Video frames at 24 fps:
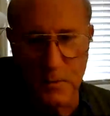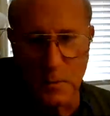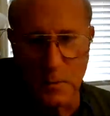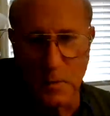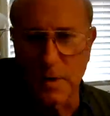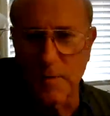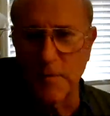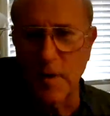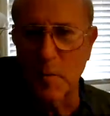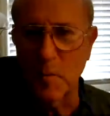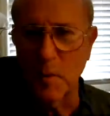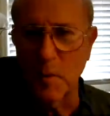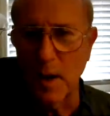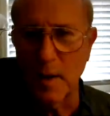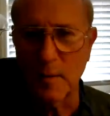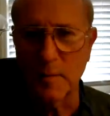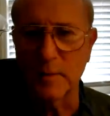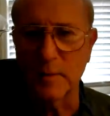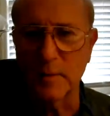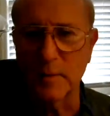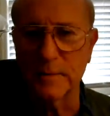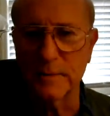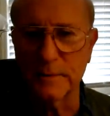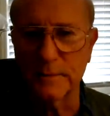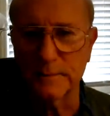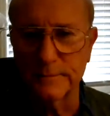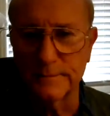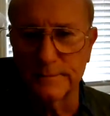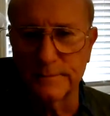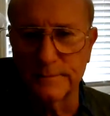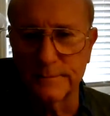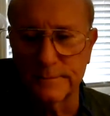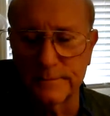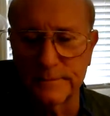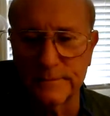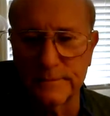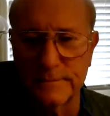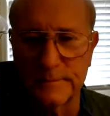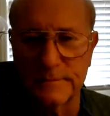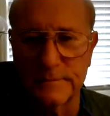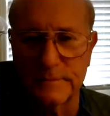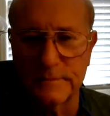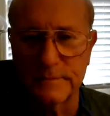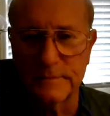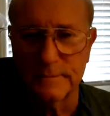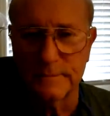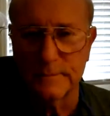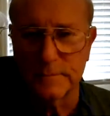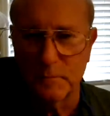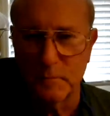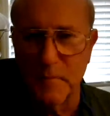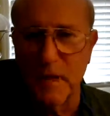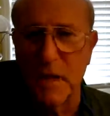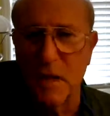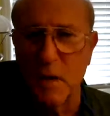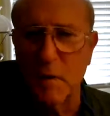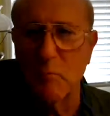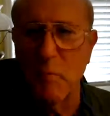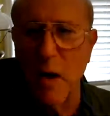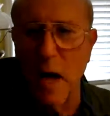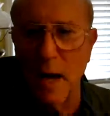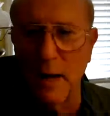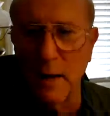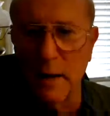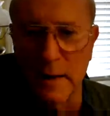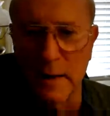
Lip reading: That's one of our problems, being